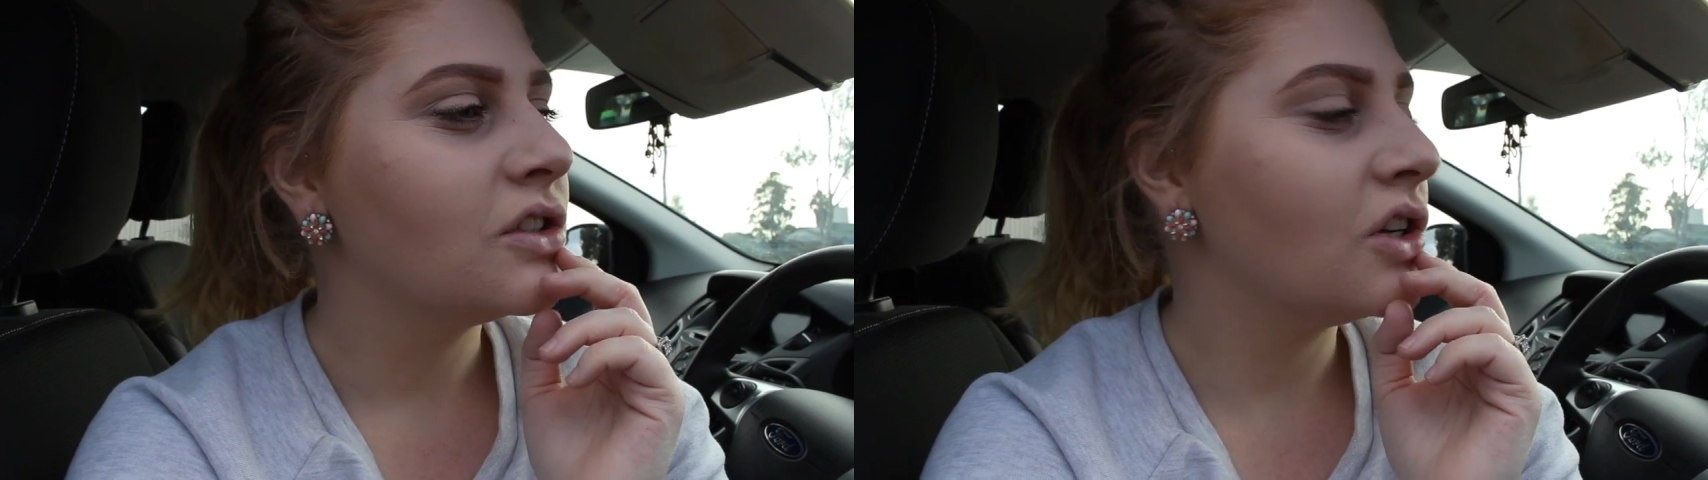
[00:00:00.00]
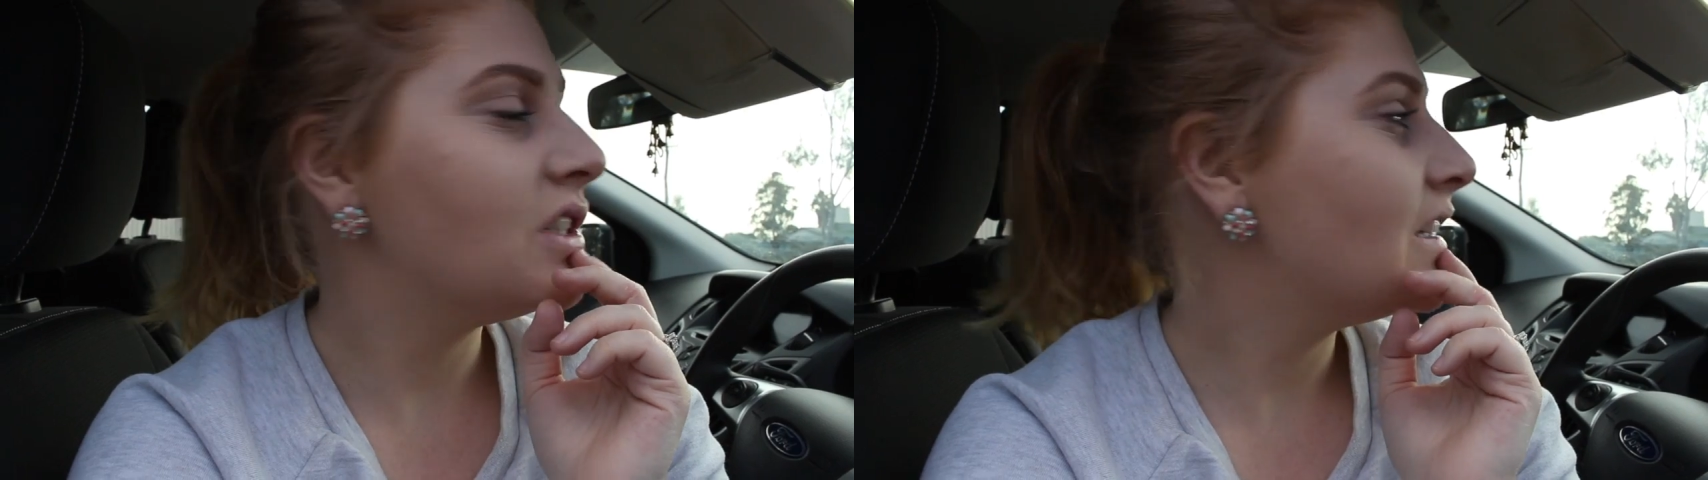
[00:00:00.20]

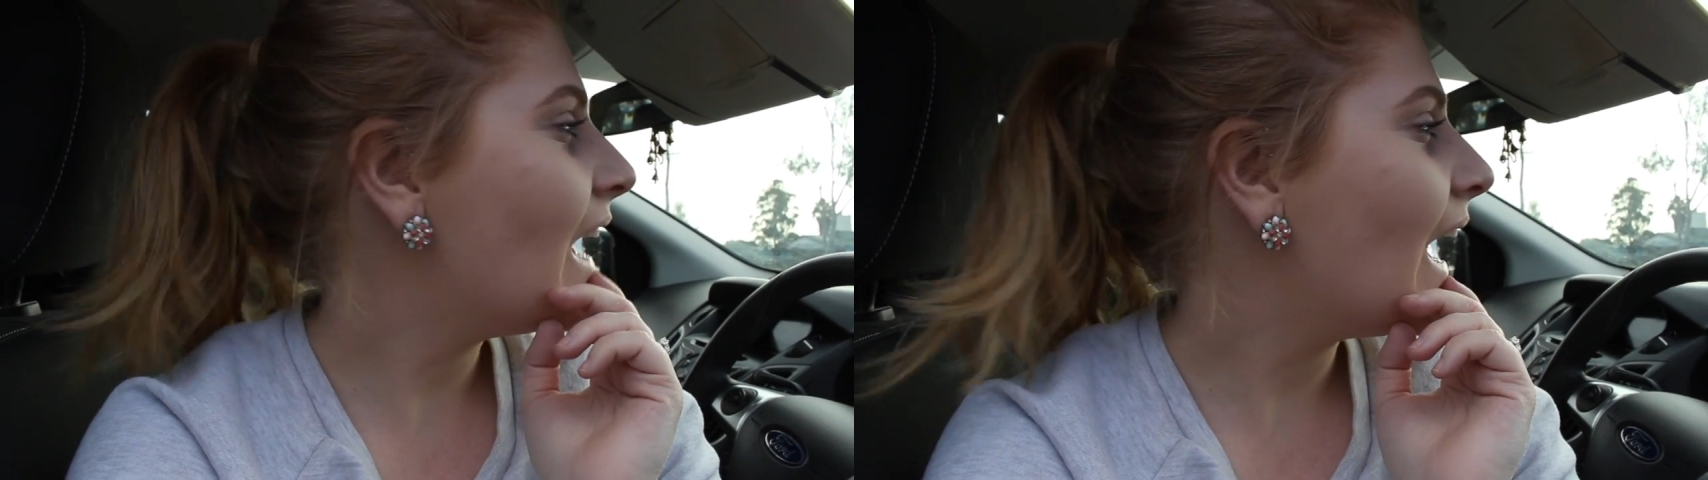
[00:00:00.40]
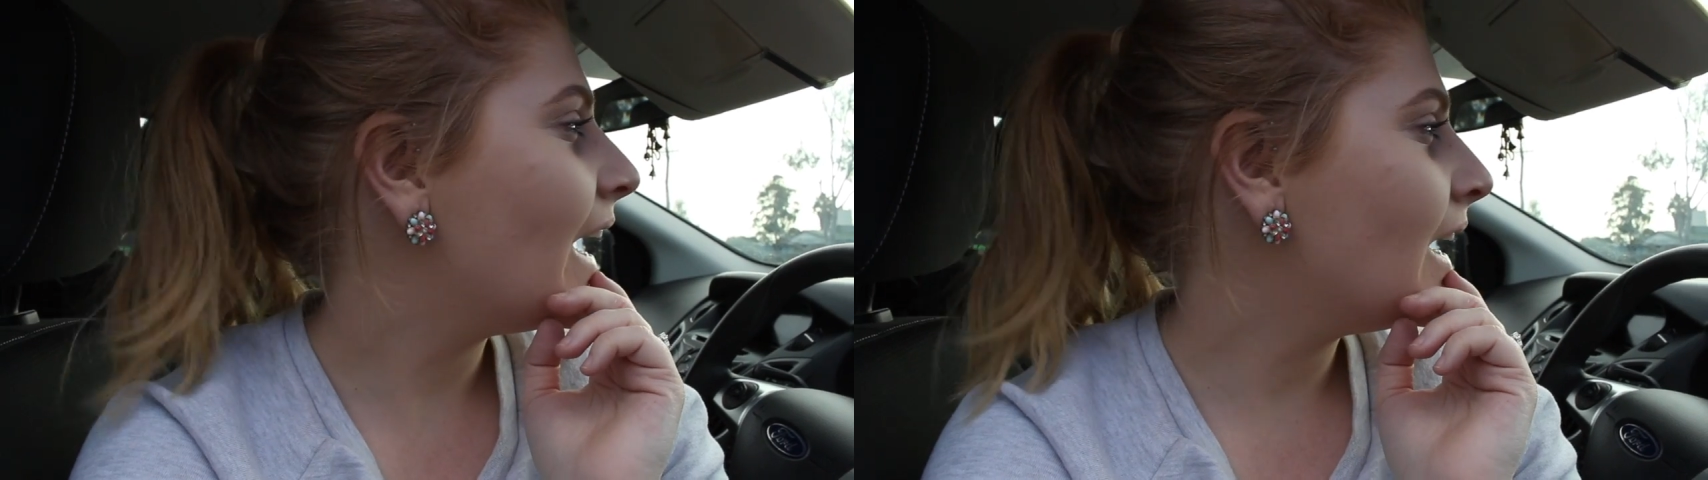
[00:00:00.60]
So
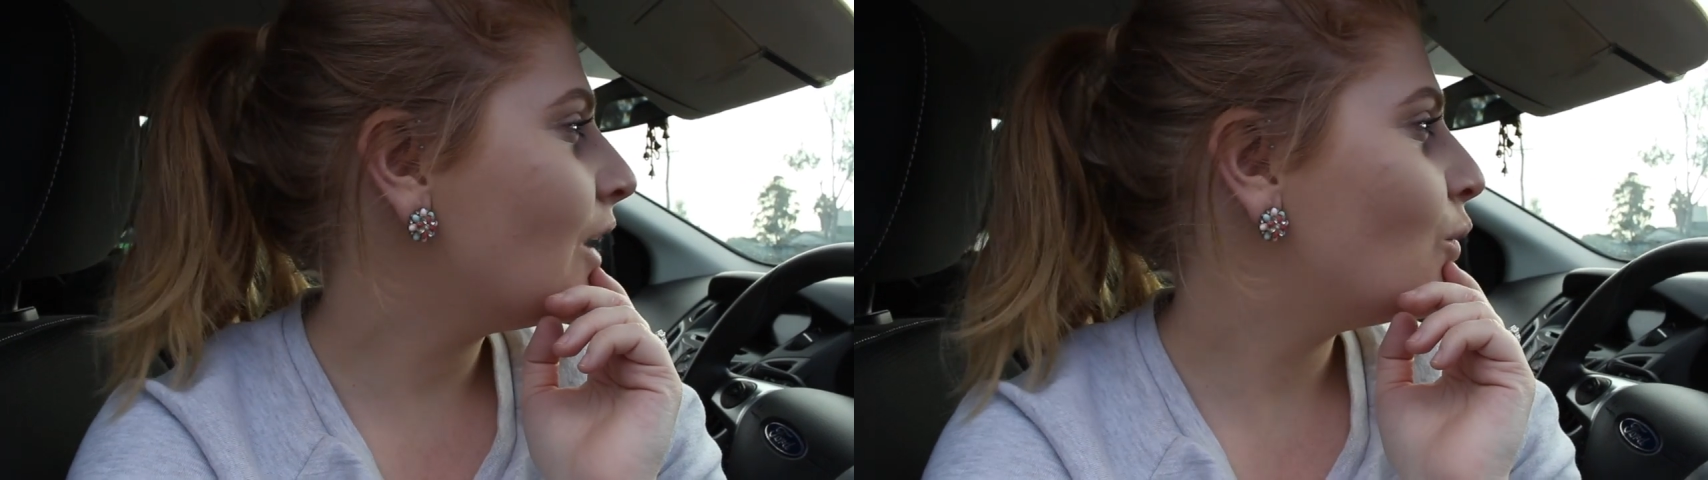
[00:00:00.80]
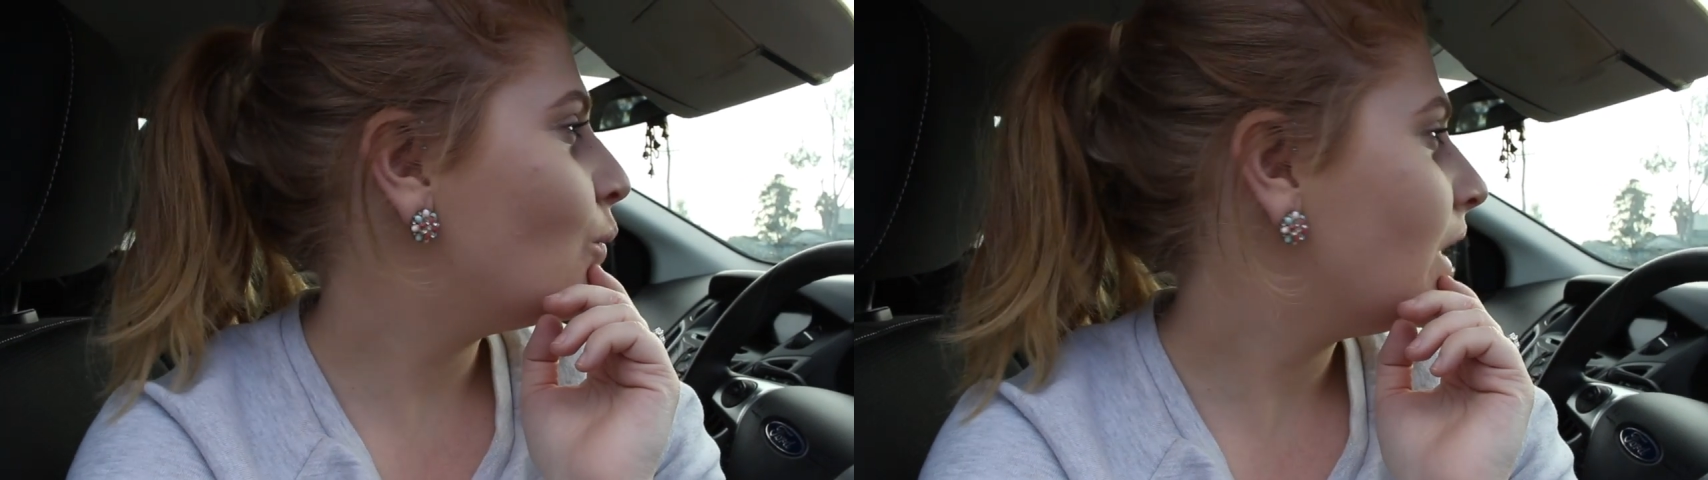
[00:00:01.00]

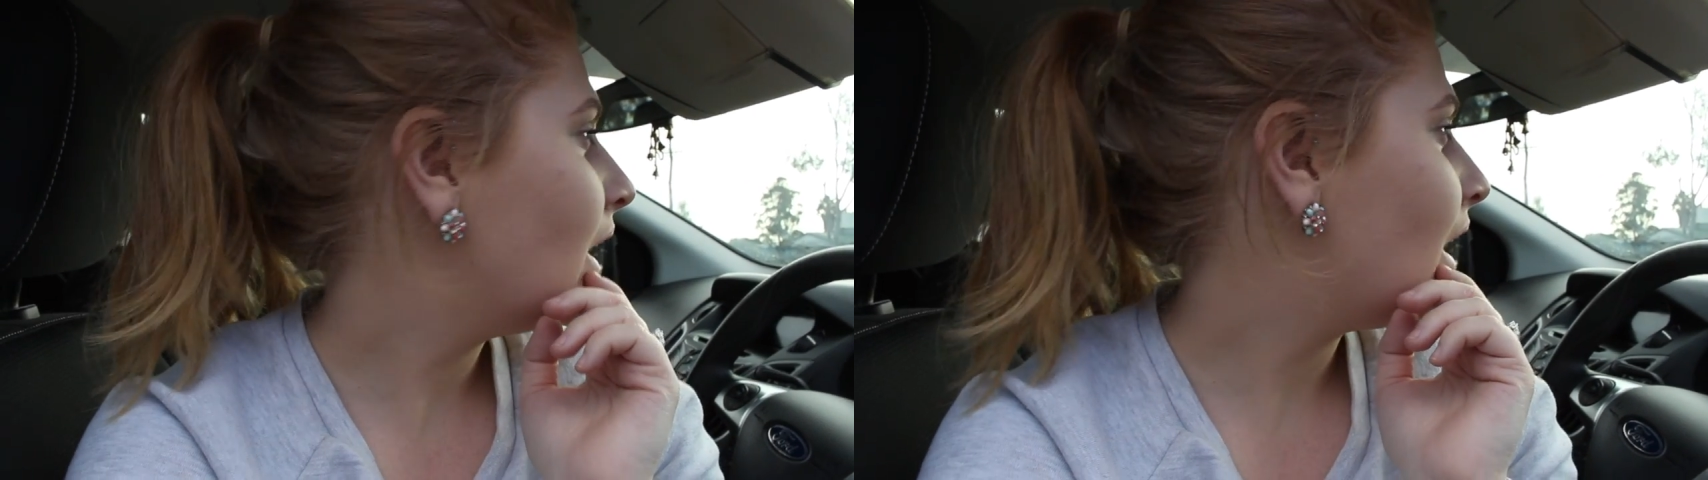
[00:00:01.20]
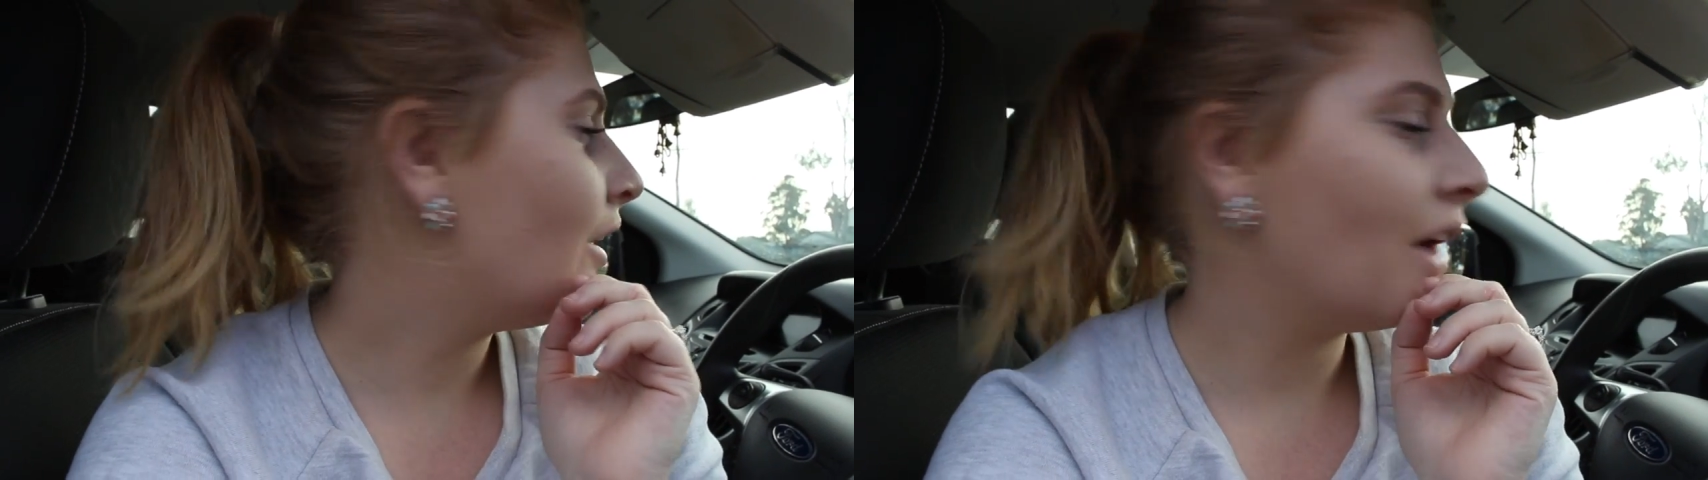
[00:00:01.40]
today
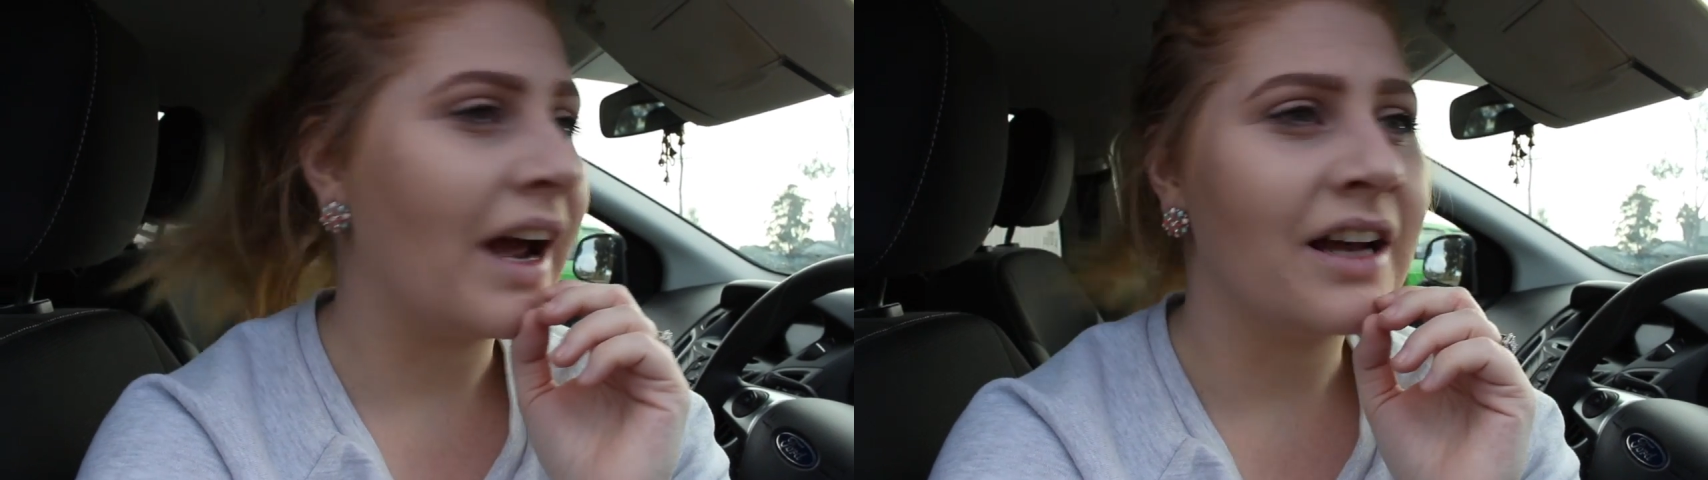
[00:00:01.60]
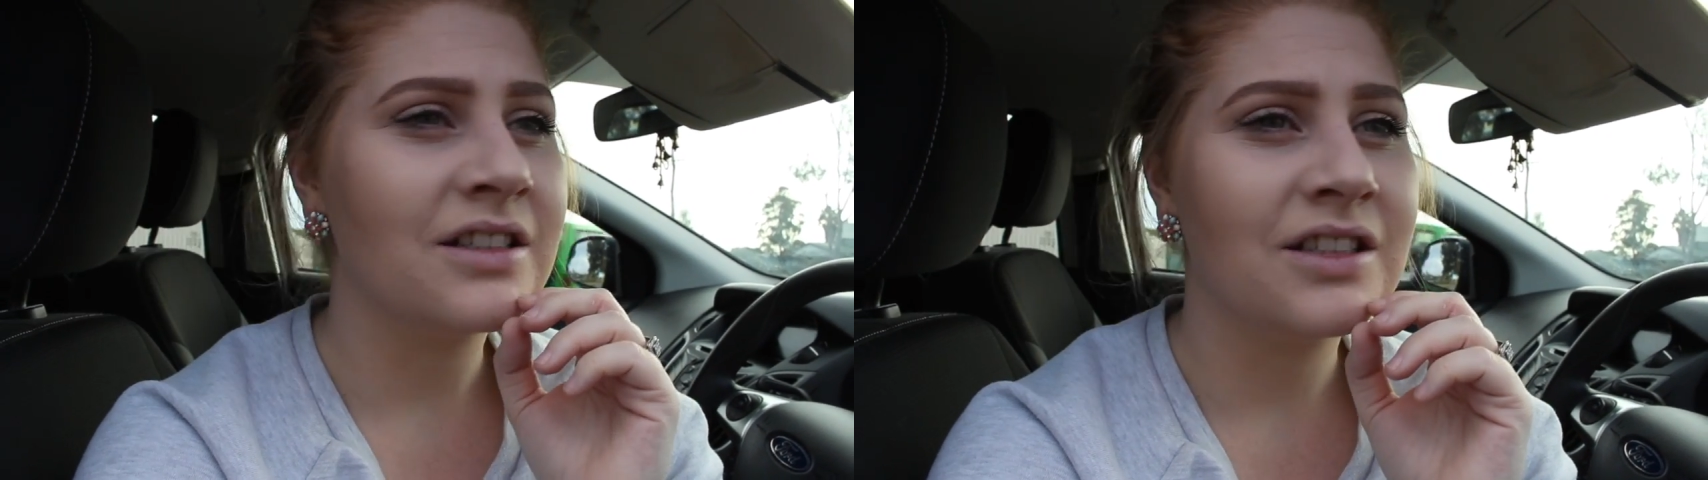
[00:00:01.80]
we are at